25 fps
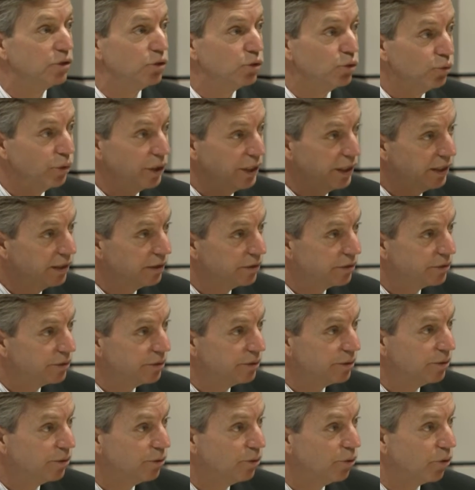
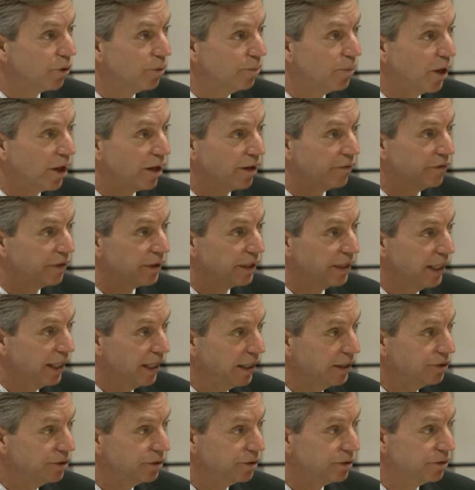tweaks or
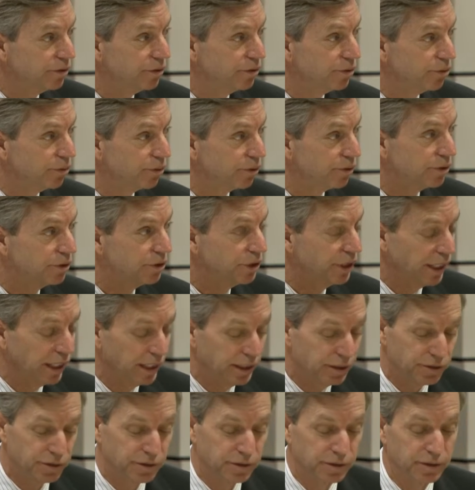modifications or
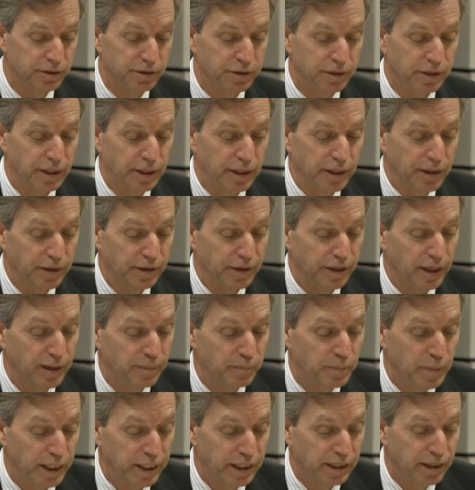changes
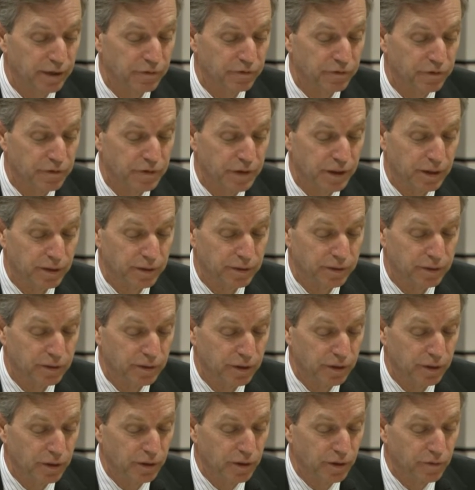they may have felt
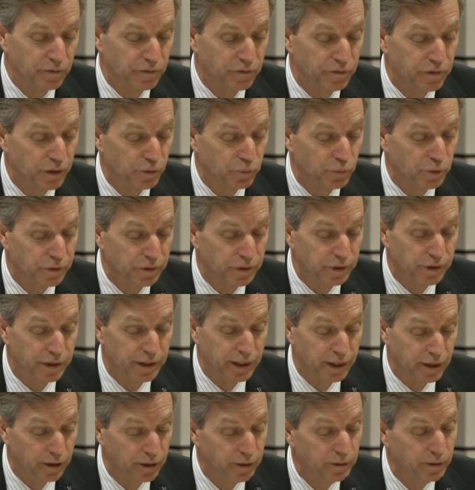fit within
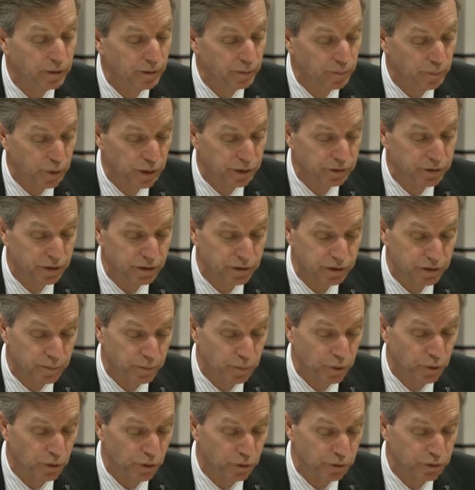their business
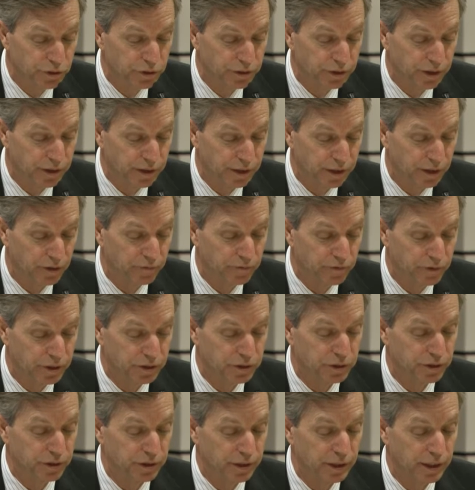approach and their
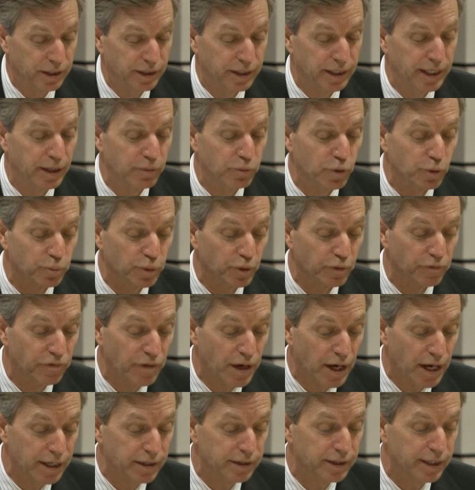vision, and they will
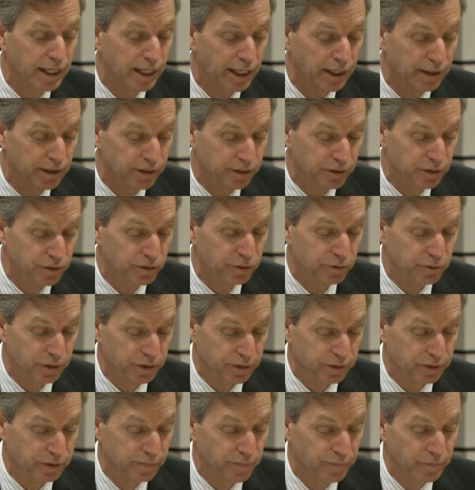provide that to
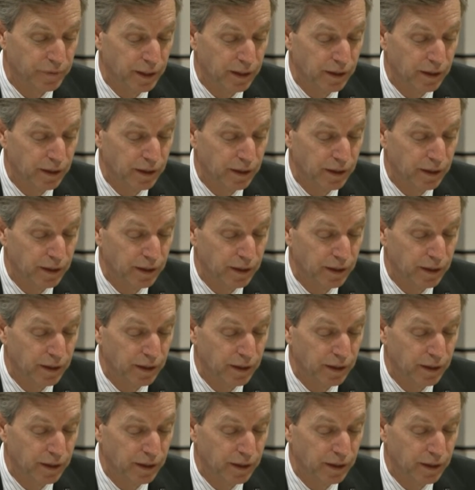us.